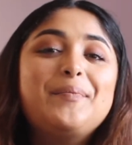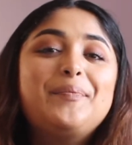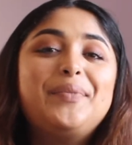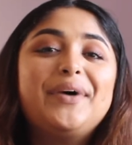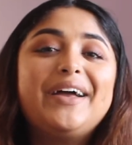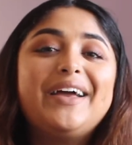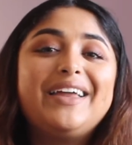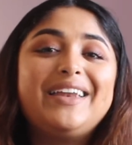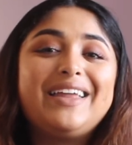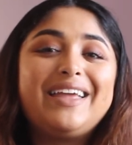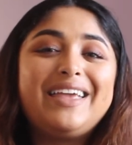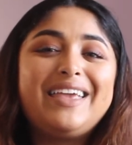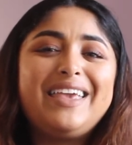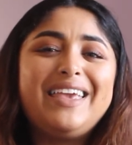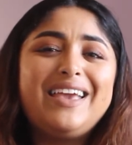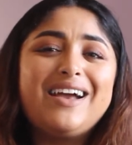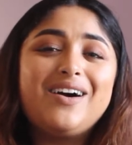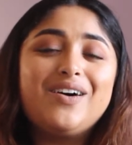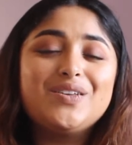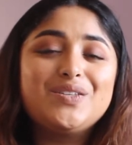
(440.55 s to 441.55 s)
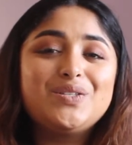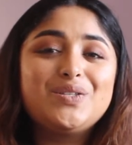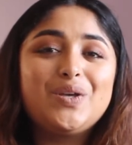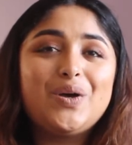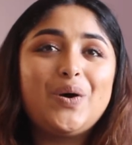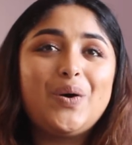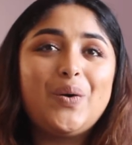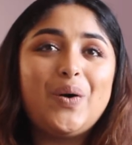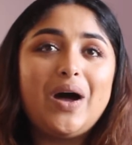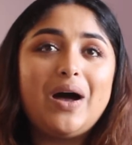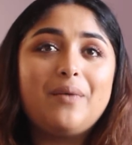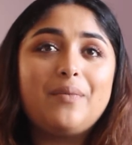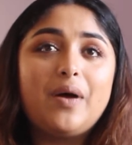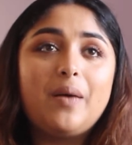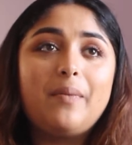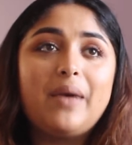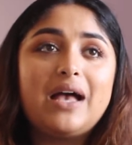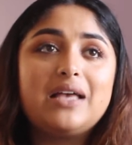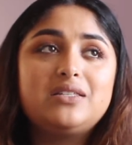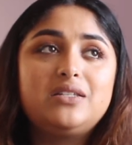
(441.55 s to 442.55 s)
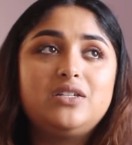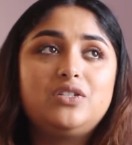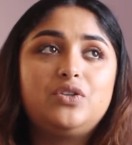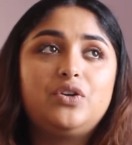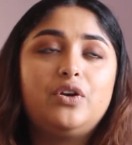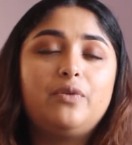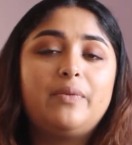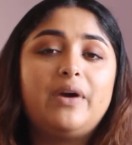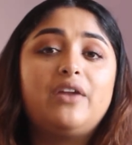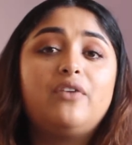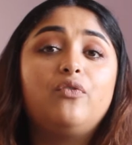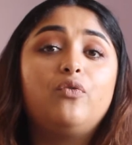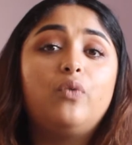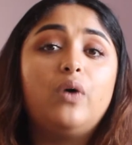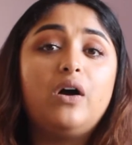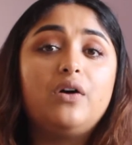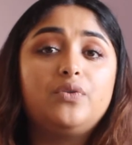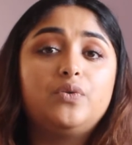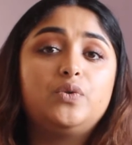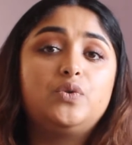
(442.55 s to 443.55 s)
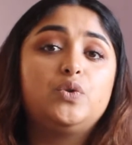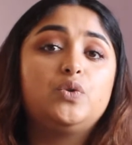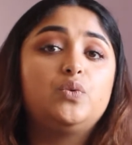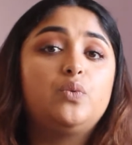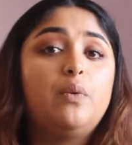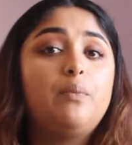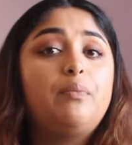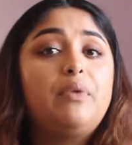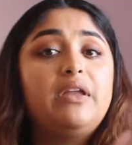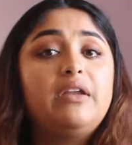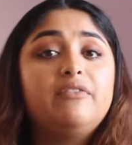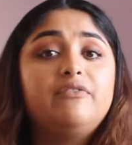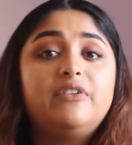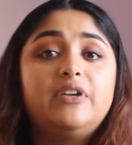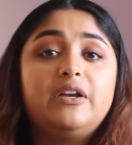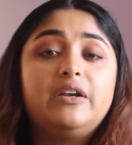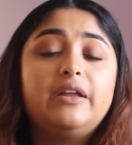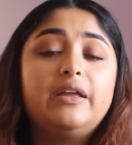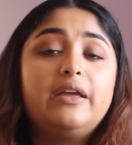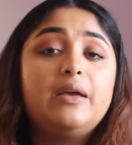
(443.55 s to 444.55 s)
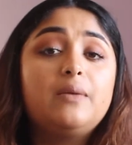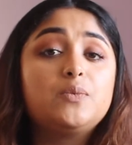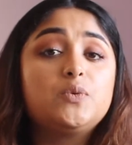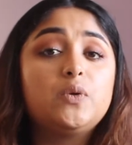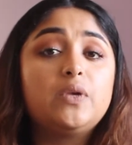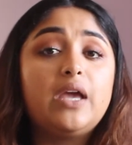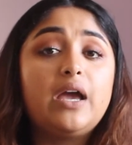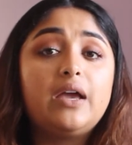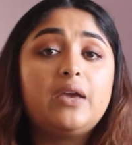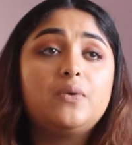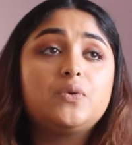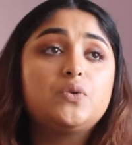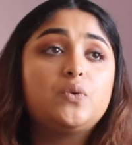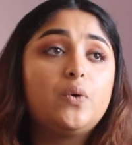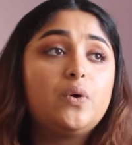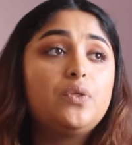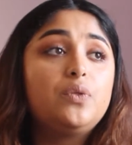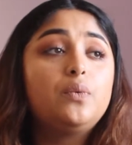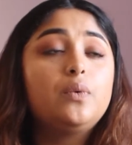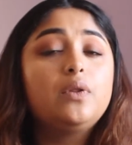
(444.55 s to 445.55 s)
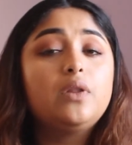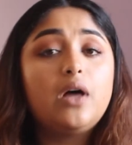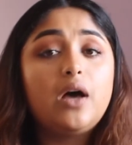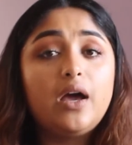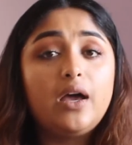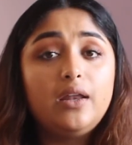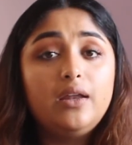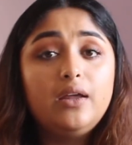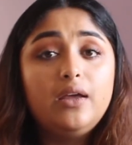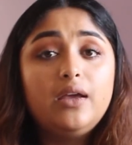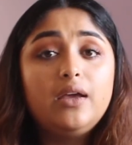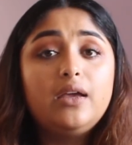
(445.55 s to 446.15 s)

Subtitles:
but he also amassed a certain amount of wealth, which was what benefited him. So yeah, he was going through a lot.